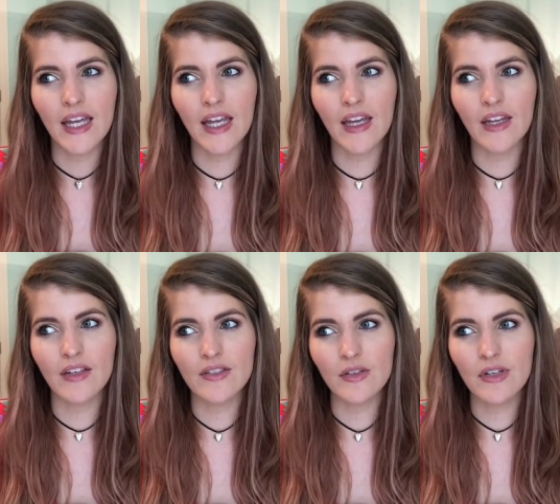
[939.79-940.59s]

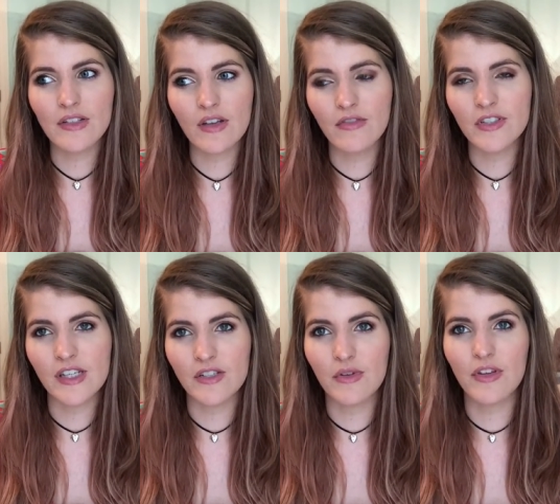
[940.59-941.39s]
And so in his
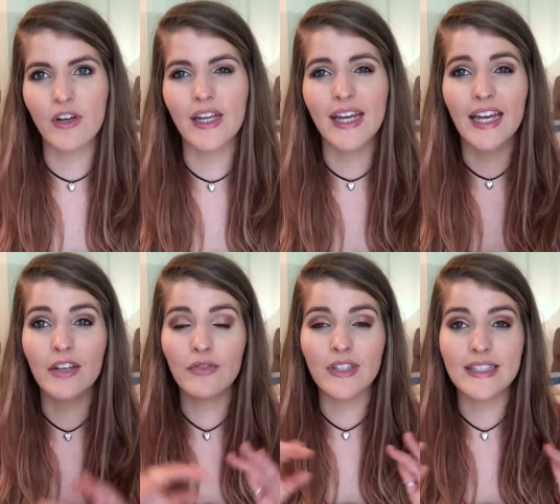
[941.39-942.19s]
conversation with her, he kind
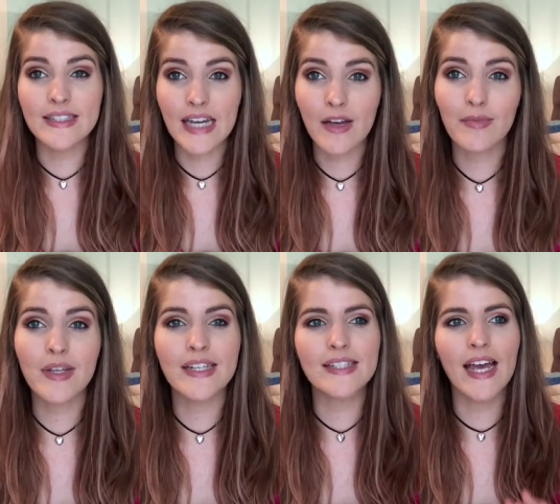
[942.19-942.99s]
of really
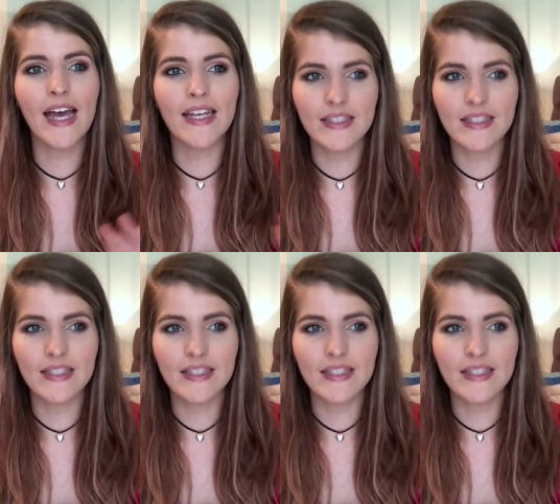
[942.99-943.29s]
downplays that.